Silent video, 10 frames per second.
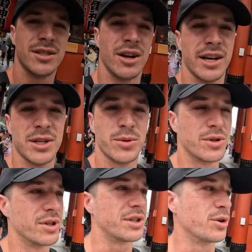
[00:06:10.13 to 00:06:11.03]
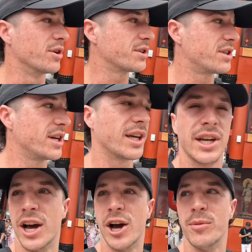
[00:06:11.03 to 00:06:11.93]
So I guess we'll do the tourist thing
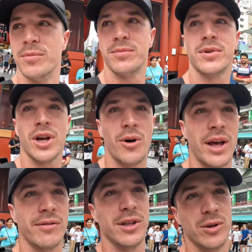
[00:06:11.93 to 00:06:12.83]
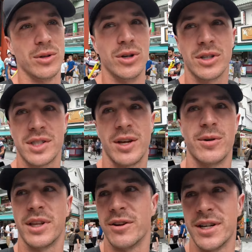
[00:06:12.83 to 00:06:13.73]
and um, go and have a little look, see
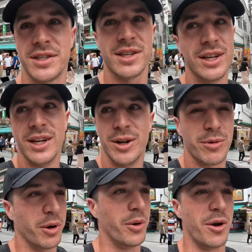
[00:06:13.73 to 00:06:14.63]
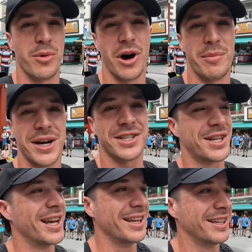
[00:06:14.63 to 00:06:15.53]
what there is. Probably won't buy
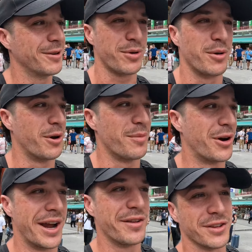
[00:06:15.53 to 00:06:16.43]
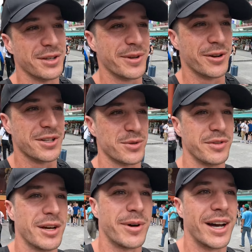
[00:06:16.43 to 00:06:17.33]
much. Probably won't buy anything to be honest
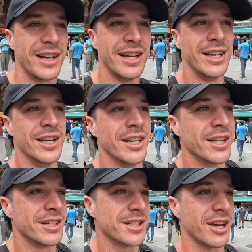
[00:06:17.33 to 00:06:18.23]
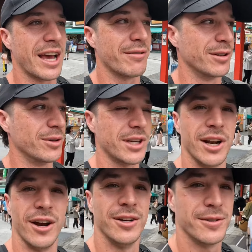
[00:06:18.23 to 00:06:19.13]
with you, but just got to have a look,
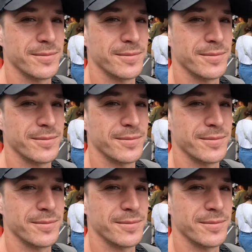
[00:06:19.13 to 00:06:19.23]
you know.